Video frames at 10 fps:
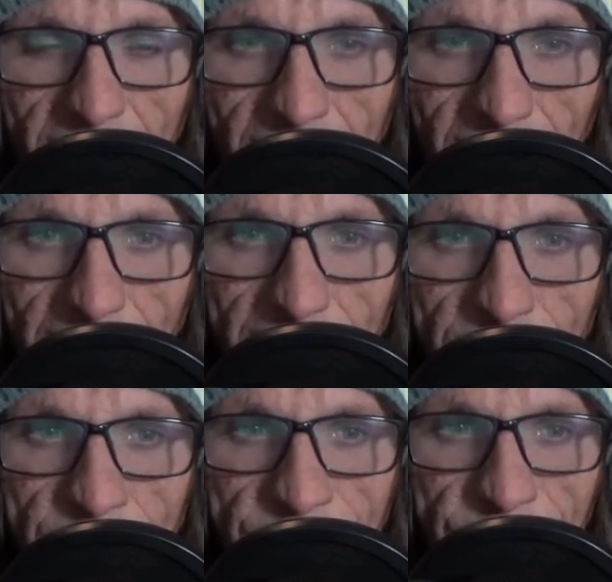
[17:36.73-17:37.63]

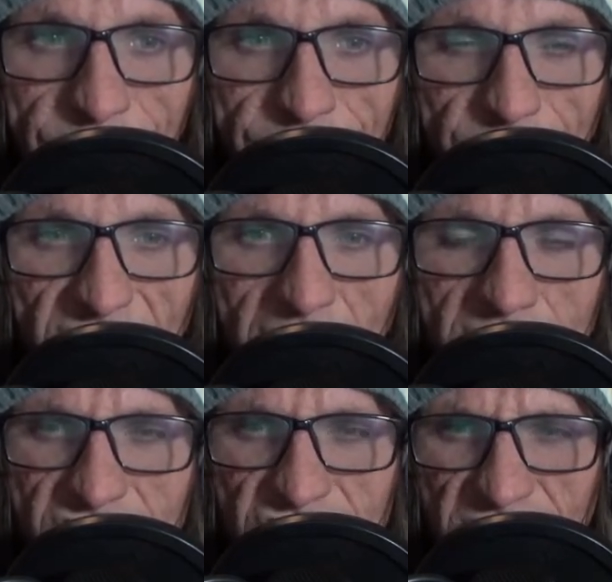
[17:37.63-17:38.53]
Um,
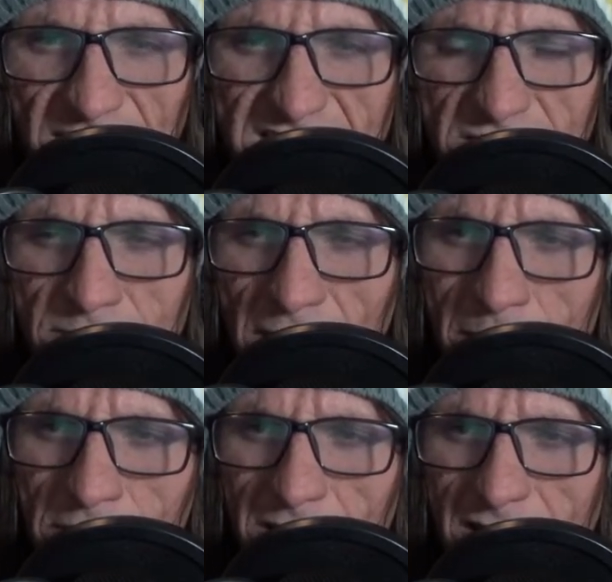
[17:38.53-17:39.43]
so she made to, a
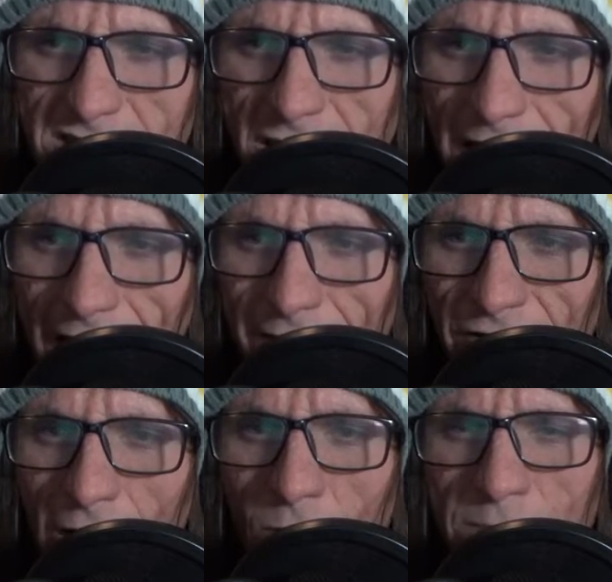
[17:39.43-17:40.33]
book to kind of
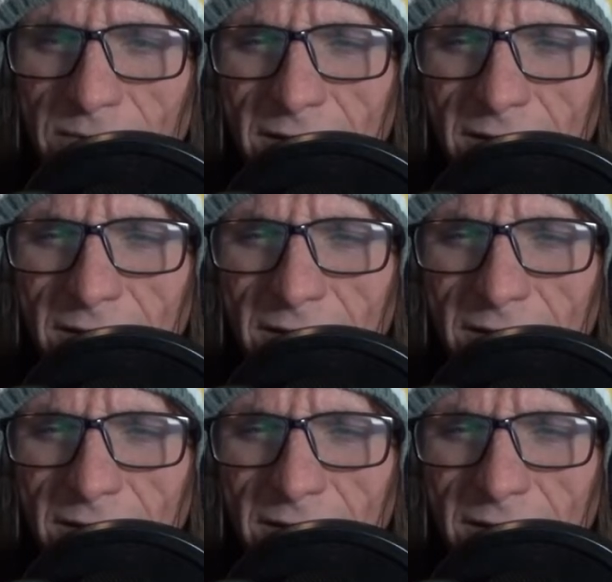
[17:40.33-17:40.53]
help